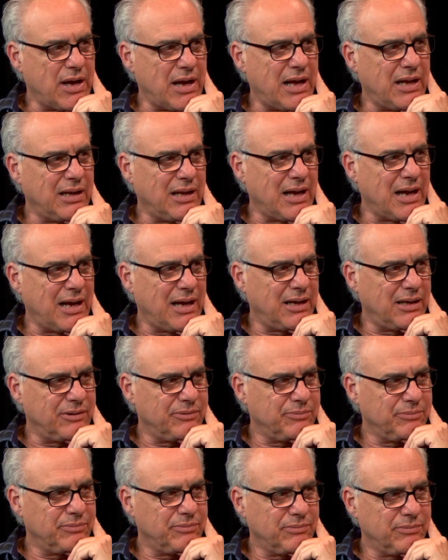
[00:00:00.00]
a la
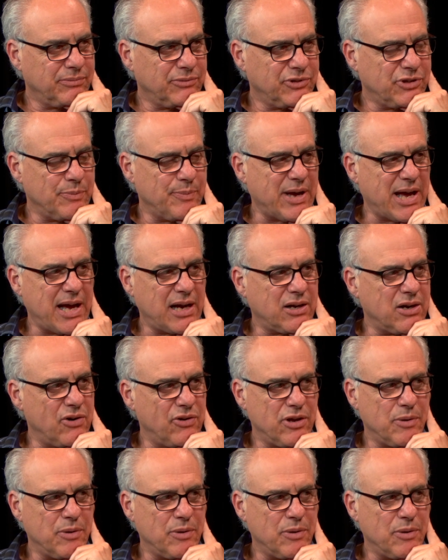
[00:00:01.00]
tobacco?